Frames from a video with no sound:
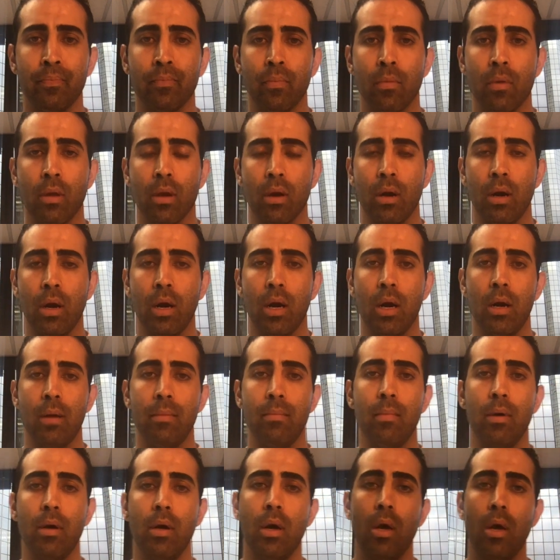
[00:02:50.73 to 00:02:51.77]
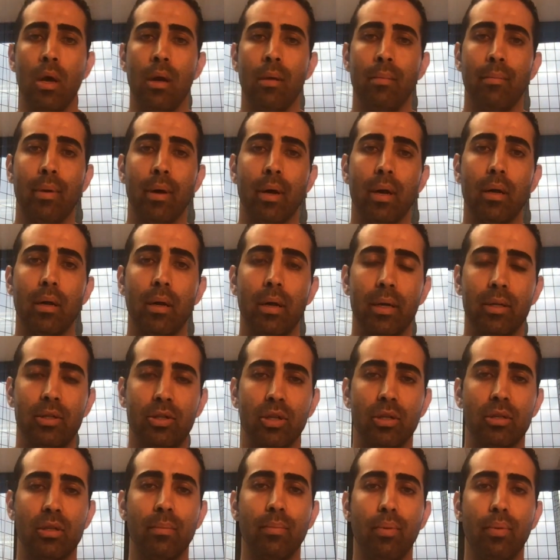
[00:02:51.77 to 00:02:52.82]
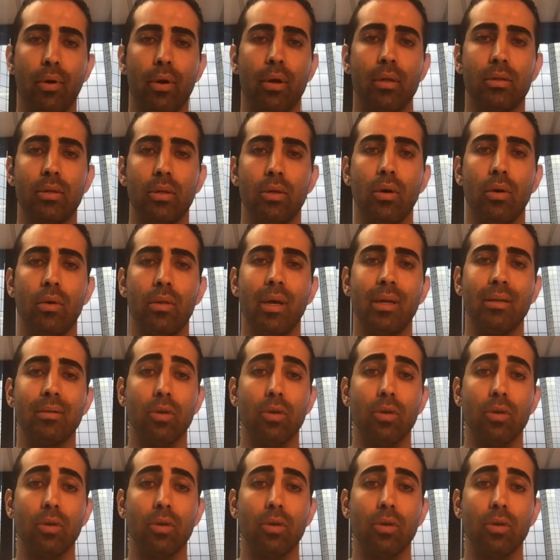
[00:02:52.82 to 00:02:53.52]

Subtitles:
but it's just important to know that